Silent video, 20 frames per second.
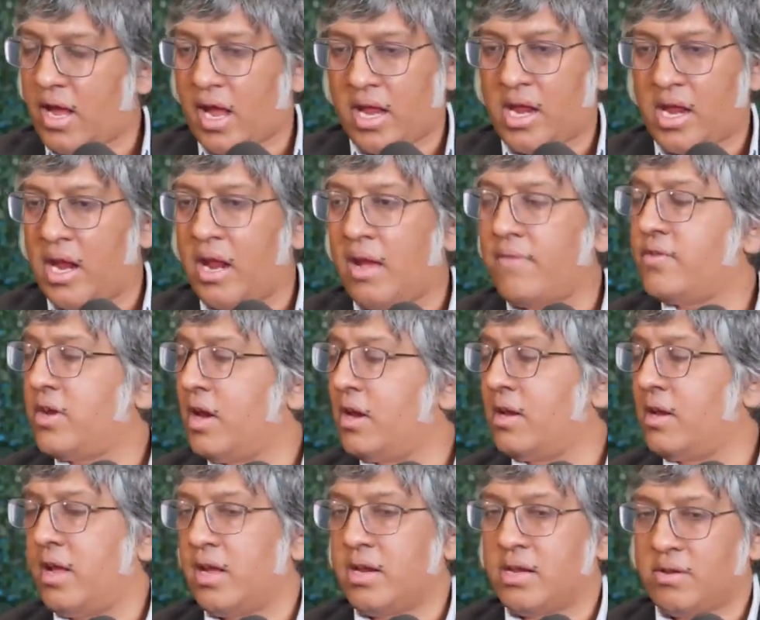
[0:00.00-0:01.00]
and I've
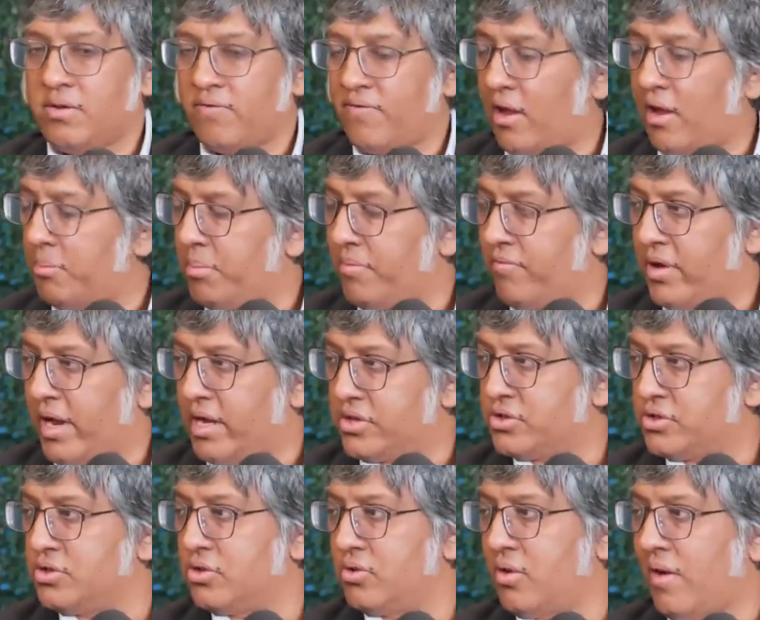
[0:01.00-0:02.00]
done like development for
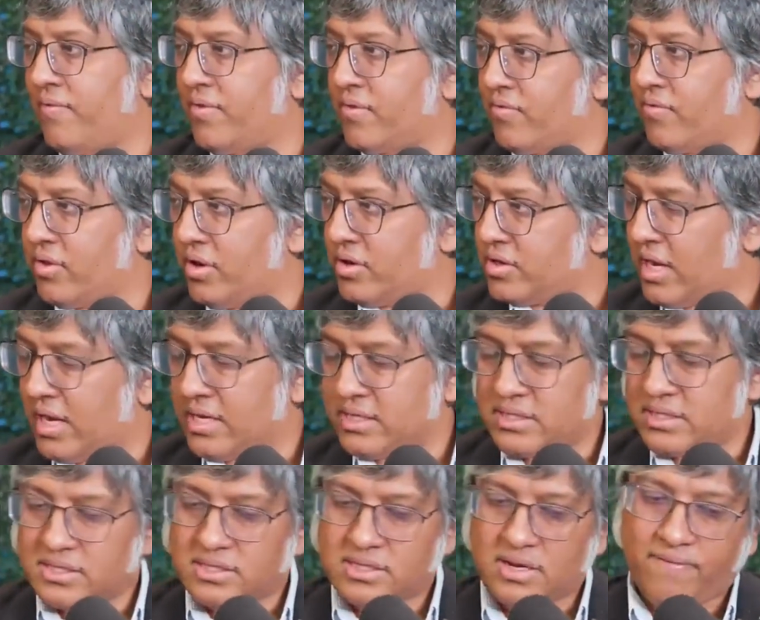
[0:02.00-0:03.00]
National Geographic for their
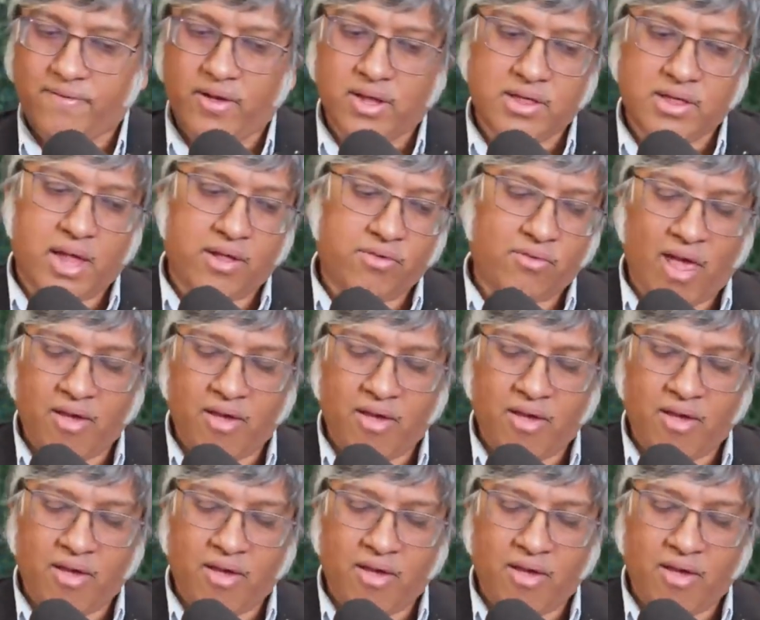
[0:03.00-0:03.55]
tests and stuff like that.